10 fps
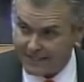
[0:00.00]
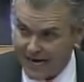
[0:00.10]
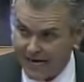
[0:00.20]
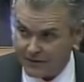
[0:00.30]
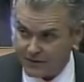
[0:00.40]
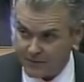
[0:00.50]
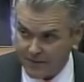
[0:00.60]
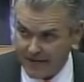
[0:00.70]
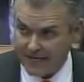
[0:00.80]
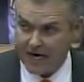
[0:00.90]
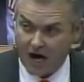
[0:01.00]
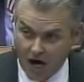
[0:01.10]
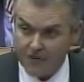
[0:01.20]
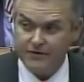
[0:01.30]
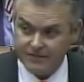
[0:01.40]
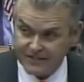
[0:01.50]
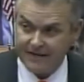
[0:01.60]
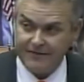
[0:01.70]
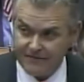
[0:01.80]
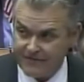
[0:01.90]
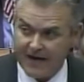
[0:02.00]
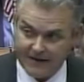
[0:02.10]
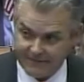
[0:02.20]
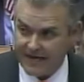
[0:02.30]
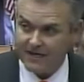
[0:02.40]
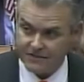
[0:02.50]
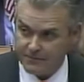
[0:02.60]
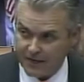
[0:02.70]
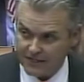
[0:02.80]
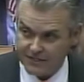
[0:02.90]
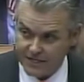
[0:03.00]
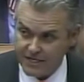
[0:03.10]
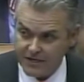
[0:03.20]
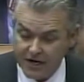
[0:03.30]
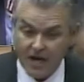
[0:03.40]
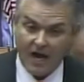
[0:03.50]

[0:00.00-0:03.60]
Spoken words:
congressman making $175,000 a year.